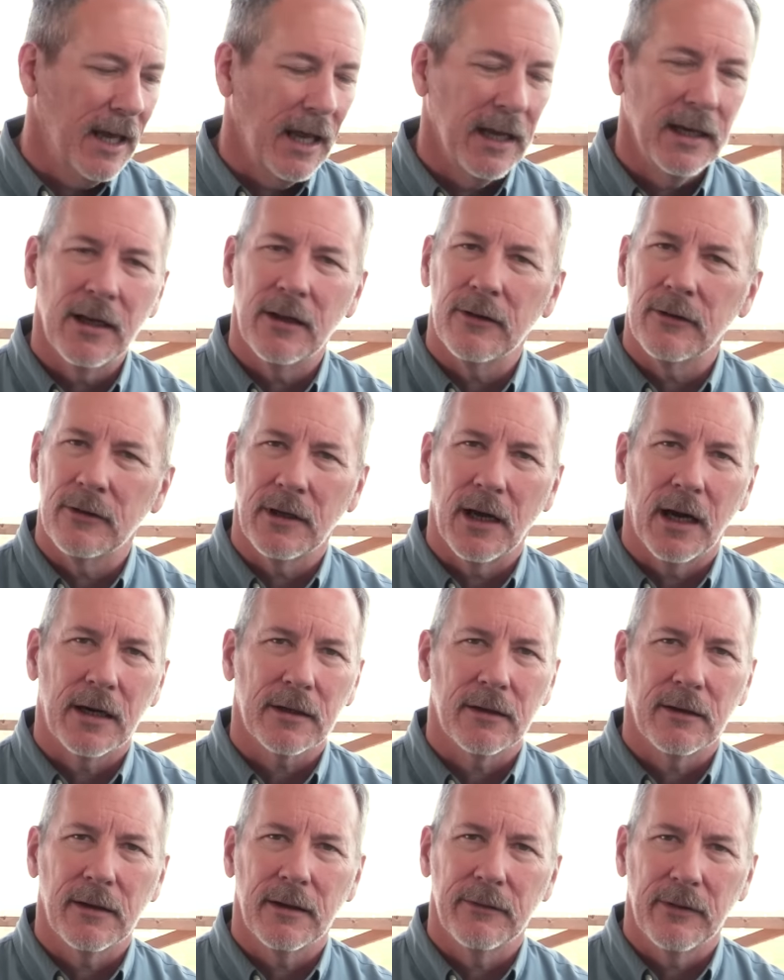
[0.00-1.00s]
any other
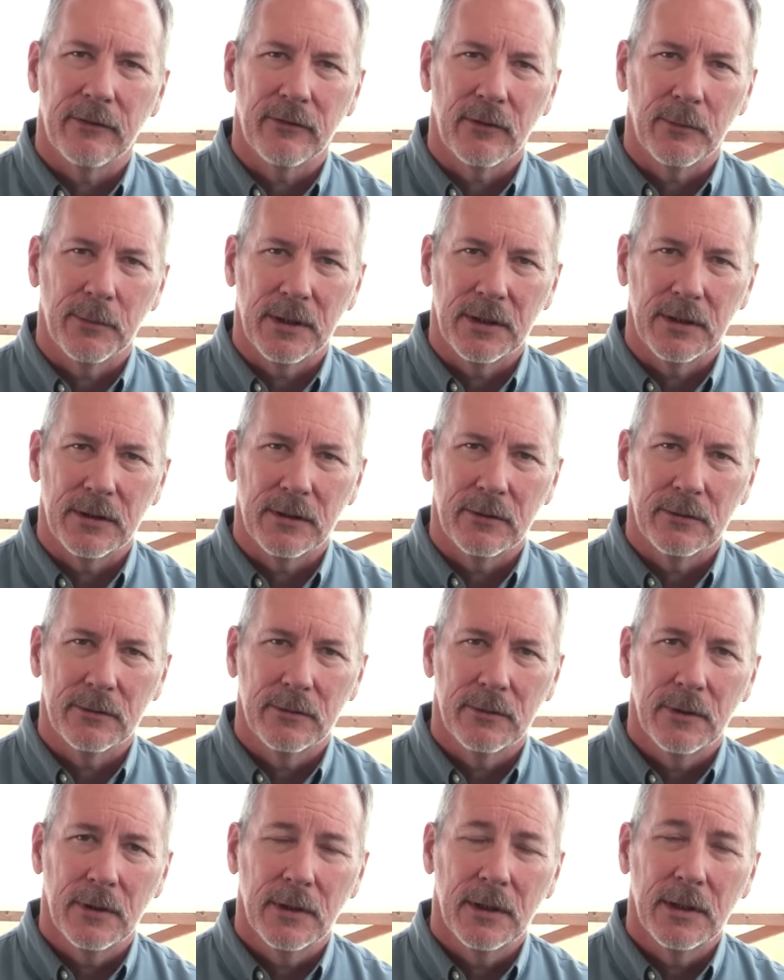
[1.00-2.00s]
doctor they've ever been to.
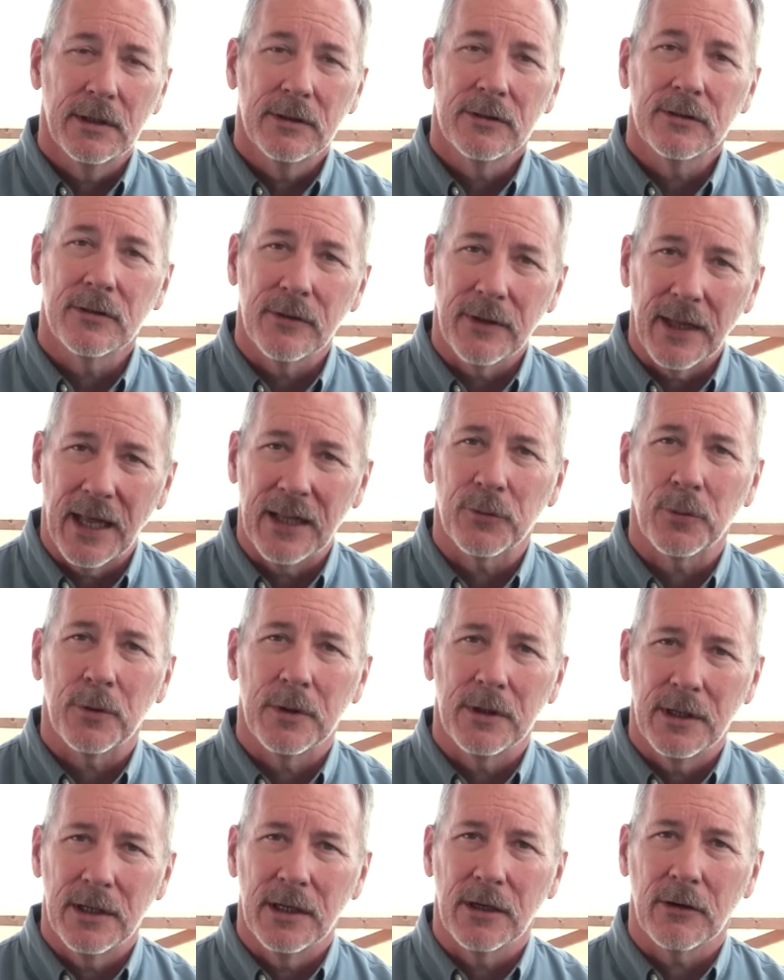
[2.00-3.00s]
So that's what
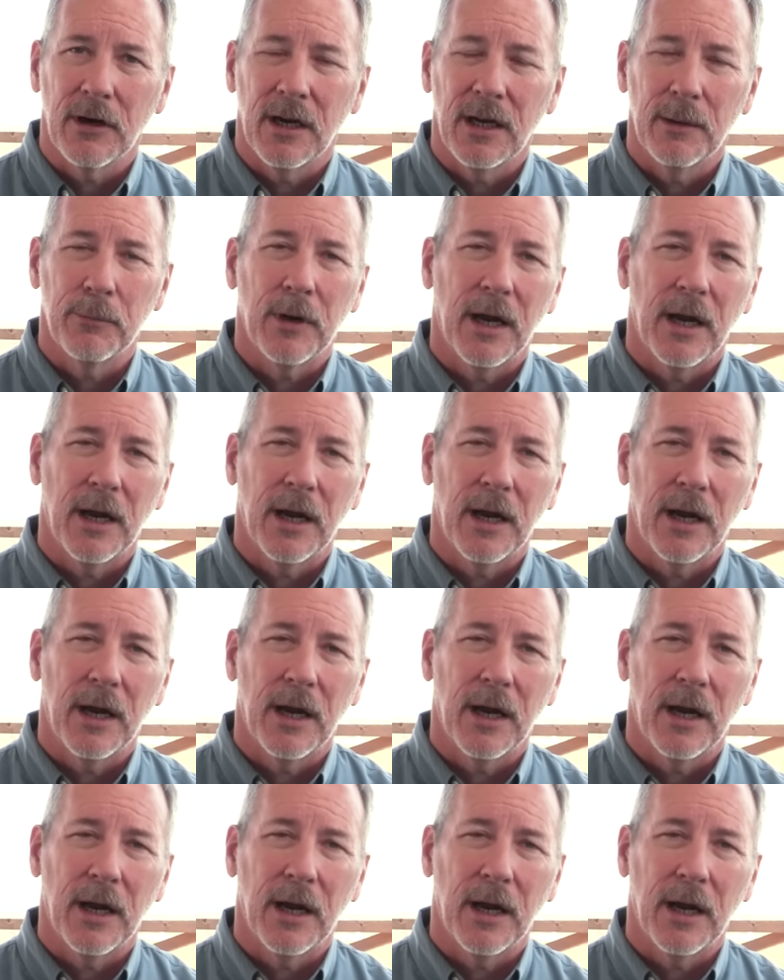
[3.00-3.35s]
an integrated